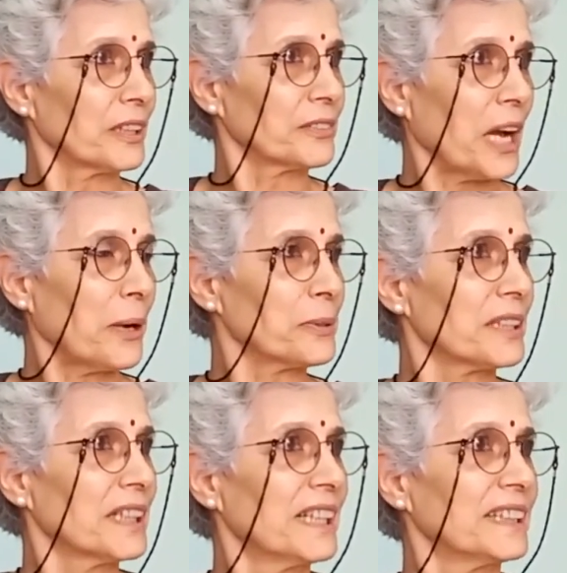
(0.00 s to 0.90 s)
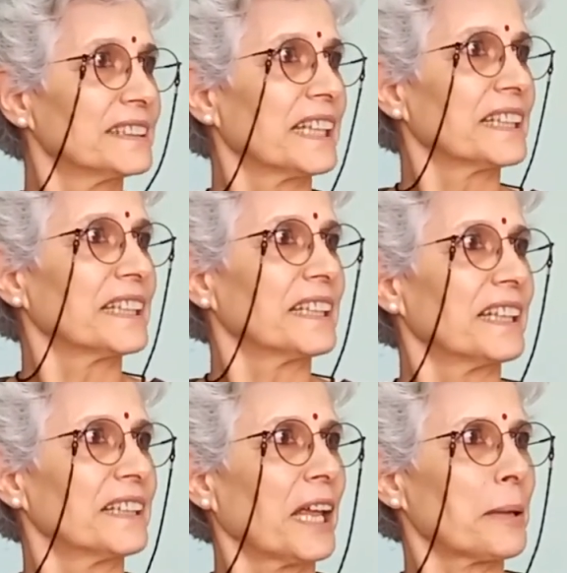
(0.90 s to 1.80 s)
ground, then
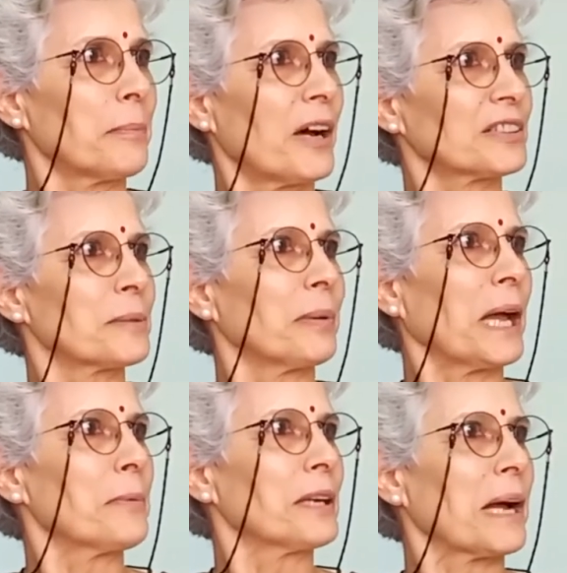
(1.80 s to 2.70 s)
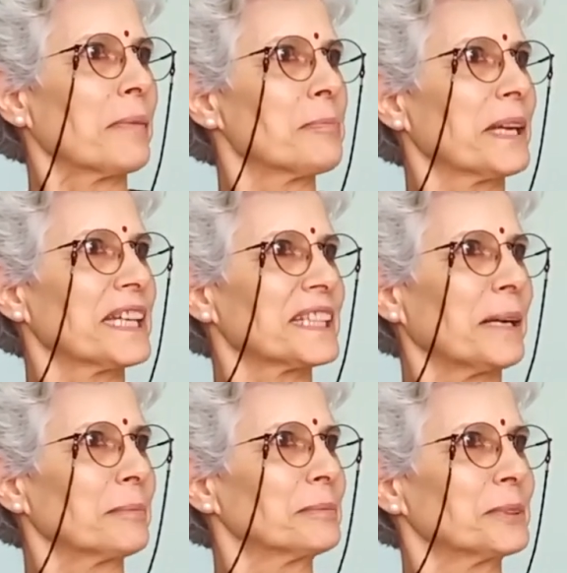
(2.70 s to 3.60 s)
another passerby would come and pick it
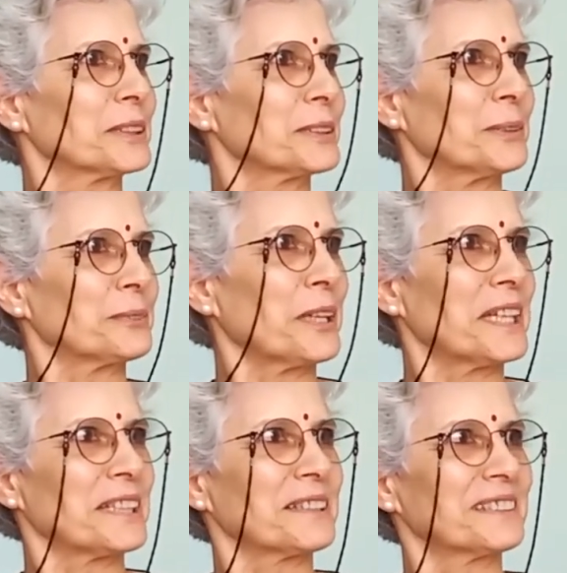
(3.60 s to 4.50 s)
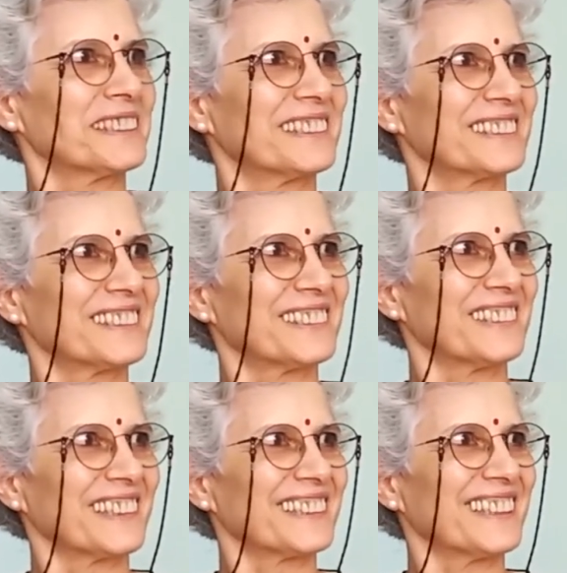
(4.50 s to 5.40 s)
up. It's not right, you know, to do
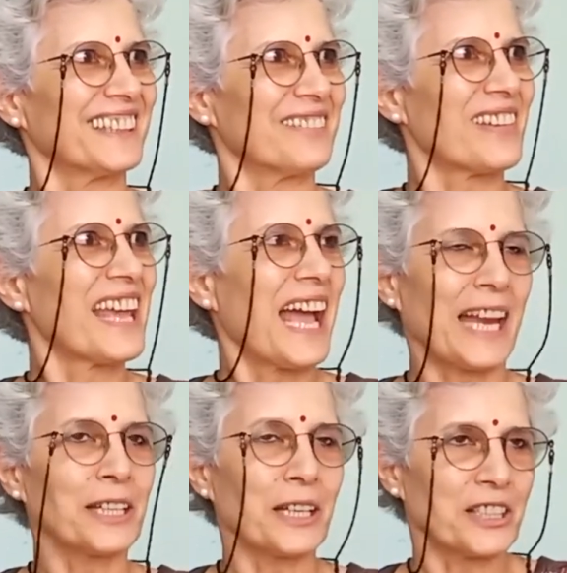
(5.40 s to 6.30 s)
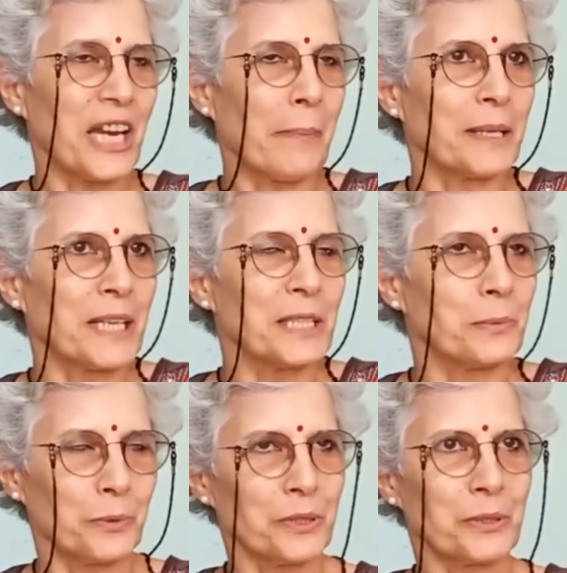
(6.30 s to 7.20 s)
it. And Japanese
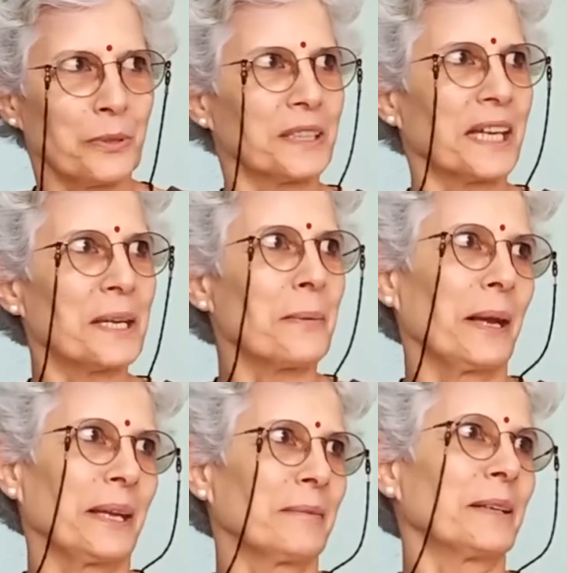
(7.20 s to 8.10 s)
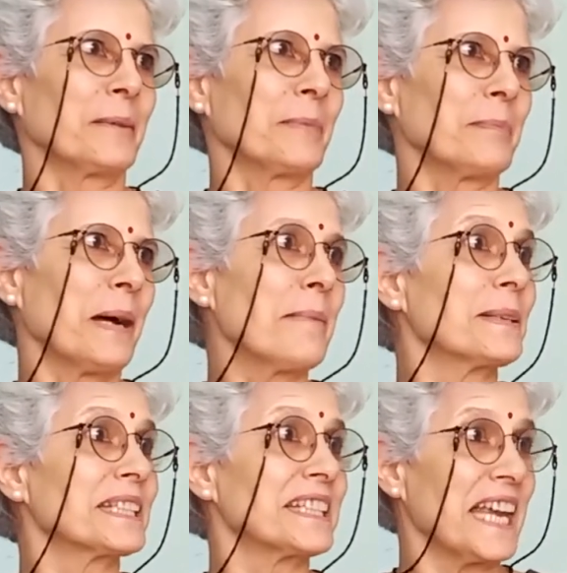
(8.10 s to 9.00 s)
wouldn't do it anyway, you know, but by
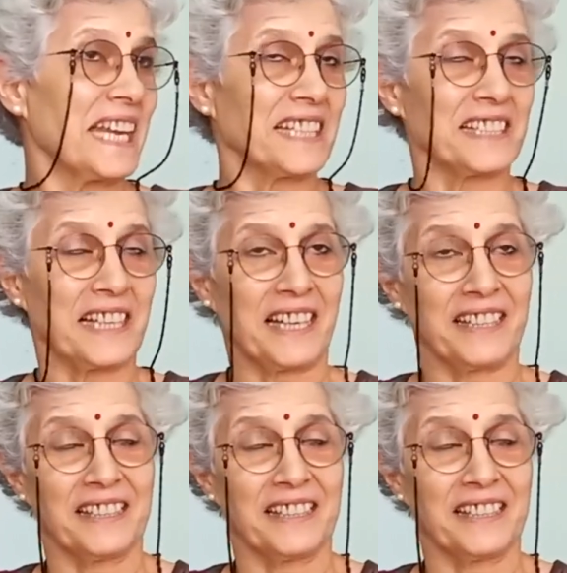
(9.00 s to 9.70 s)
mistake, say.